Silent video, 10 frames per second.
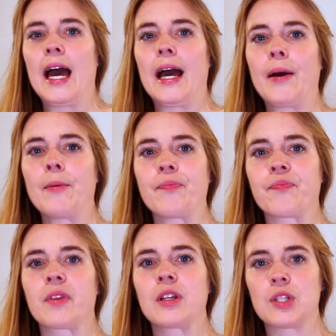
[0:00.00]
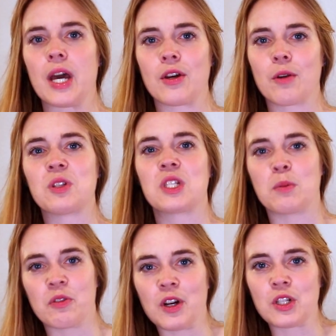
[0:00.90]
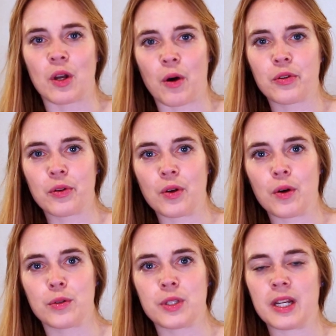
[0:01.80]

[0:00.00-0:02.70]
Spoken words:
So I thought it would still be fun to go through those.